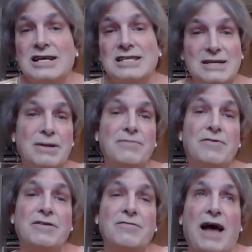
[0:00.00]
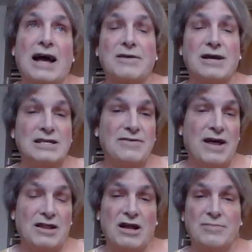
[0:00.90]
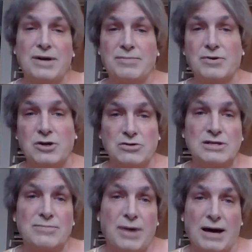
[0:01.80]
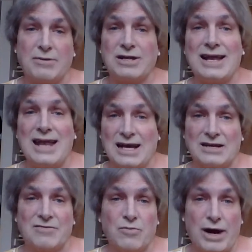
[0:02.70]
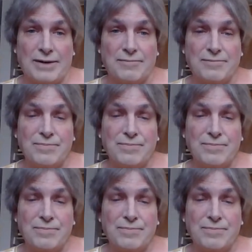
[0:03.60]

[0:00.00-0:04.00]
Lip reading: simply for the fact because I've had a lot of people use the Bible in a negative way.